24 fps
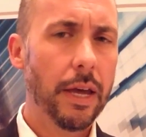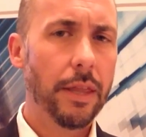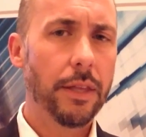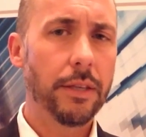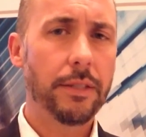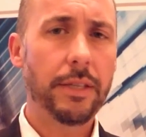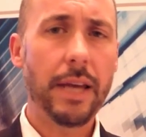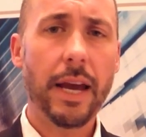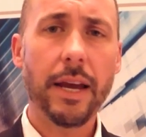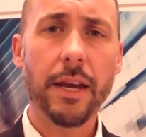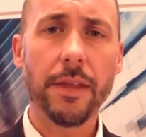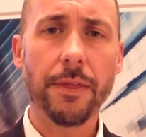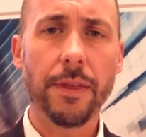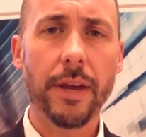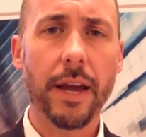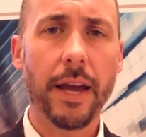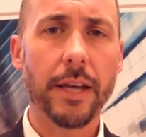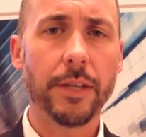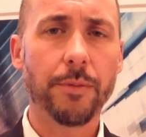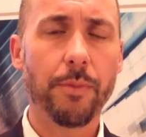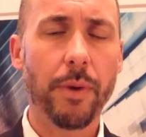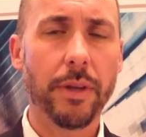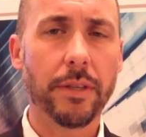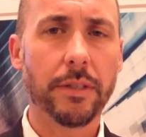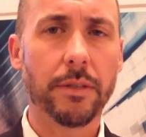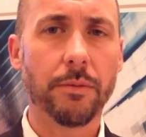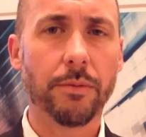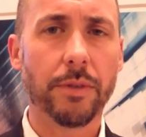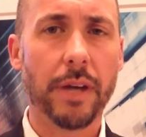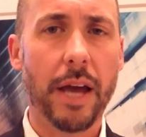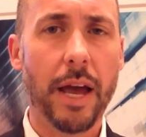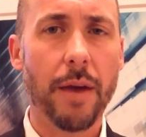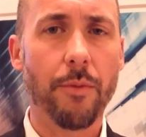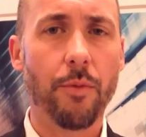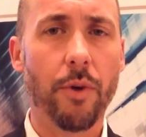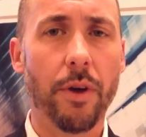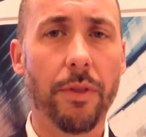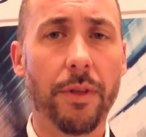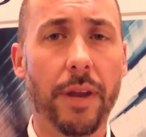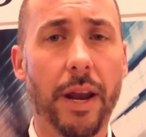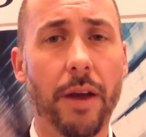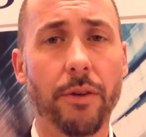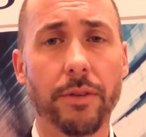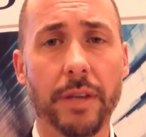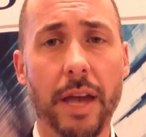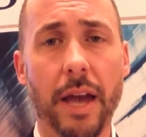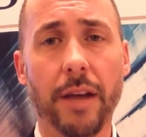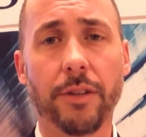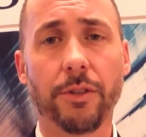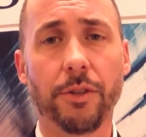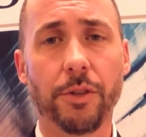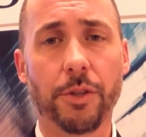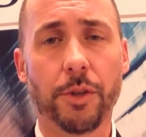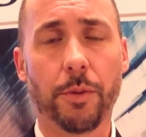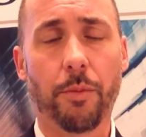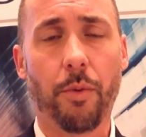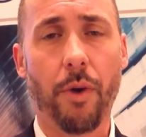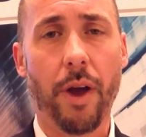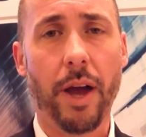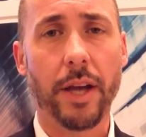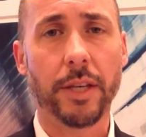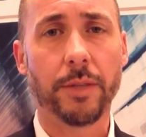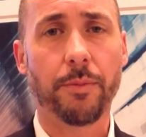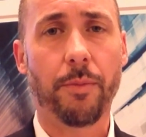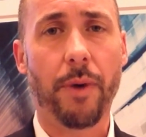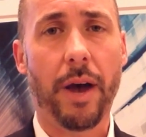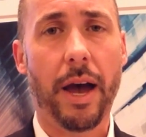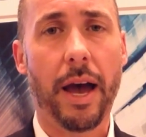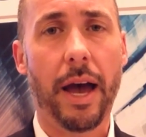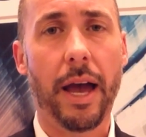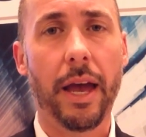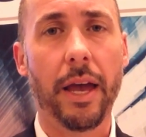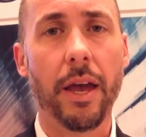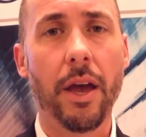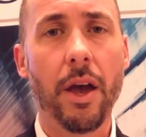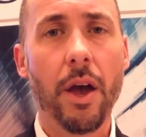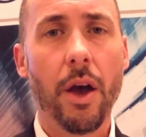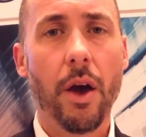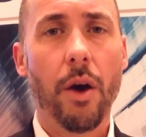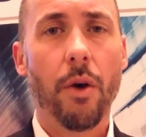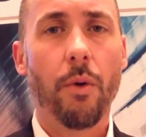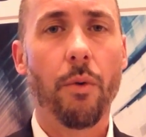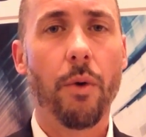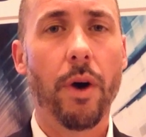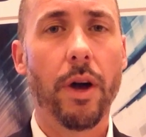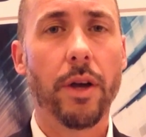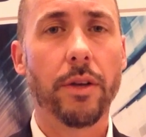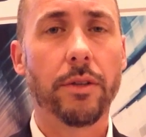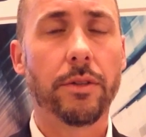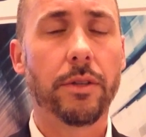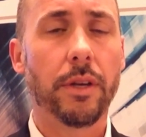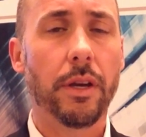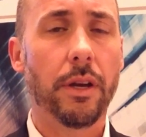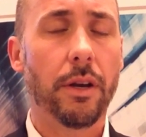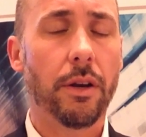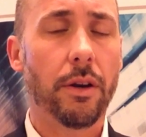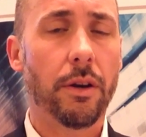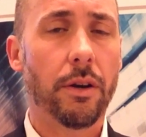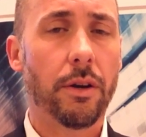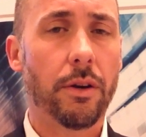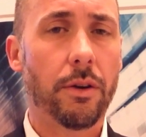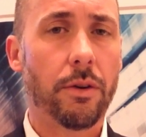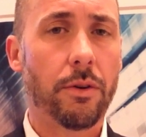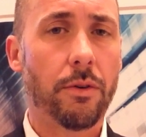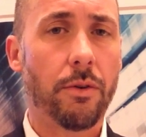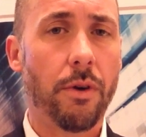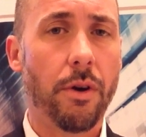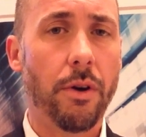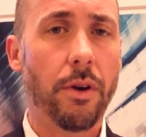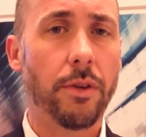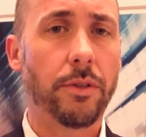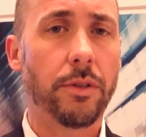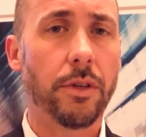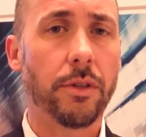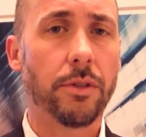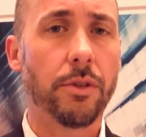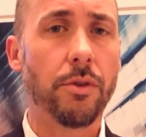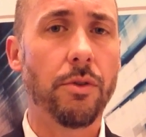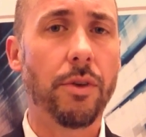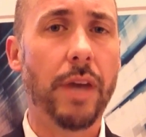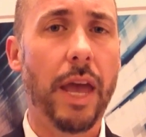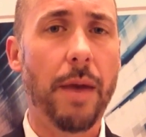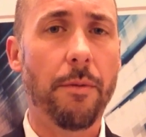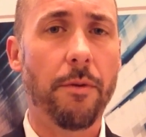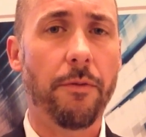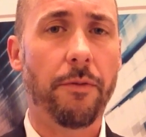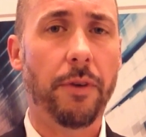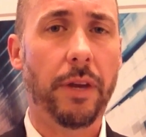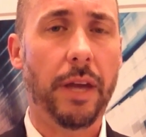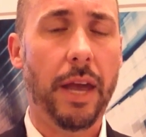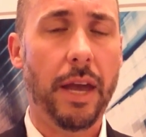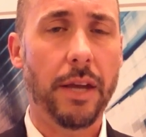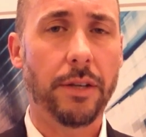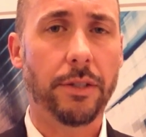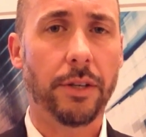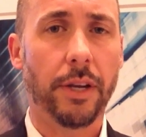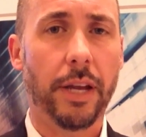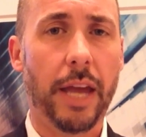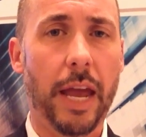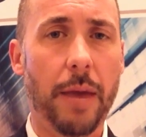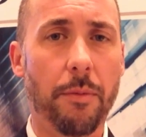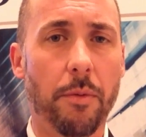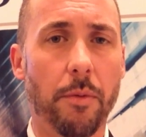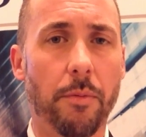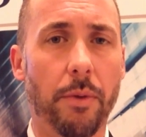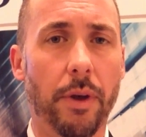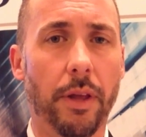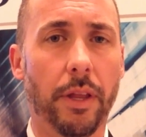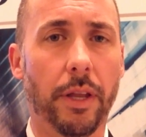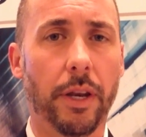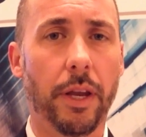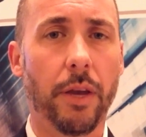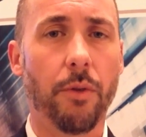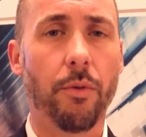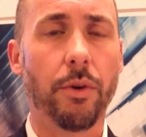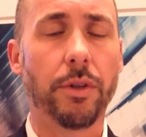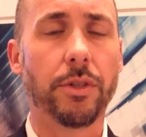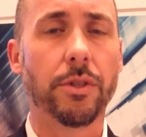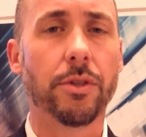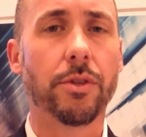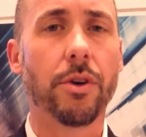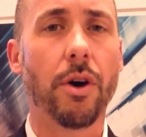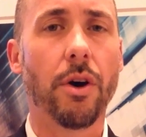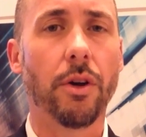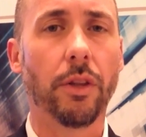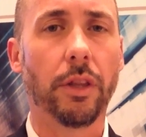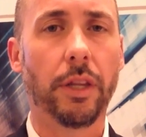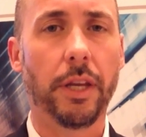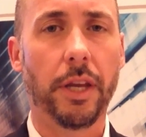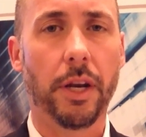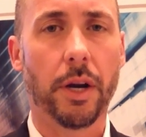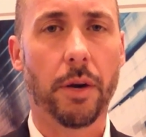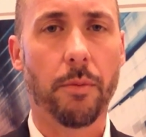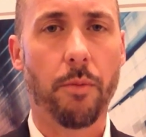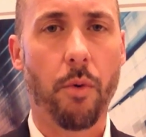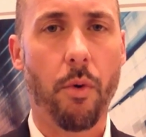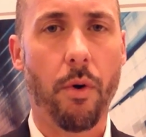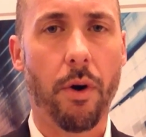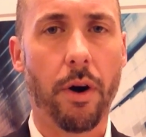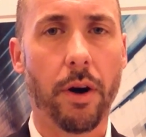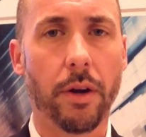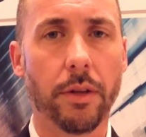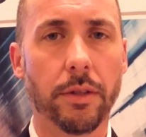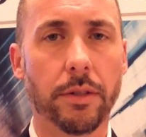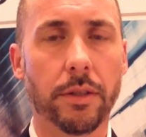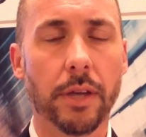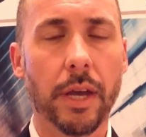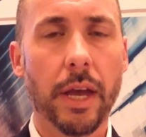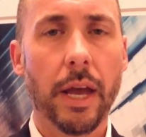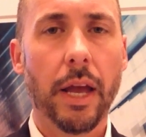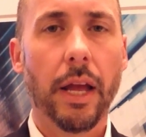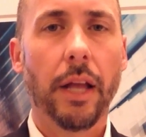The second thing I spent some time with, and I was actually surprised by, was Kronos' new gamification capability, which is called leaderboards.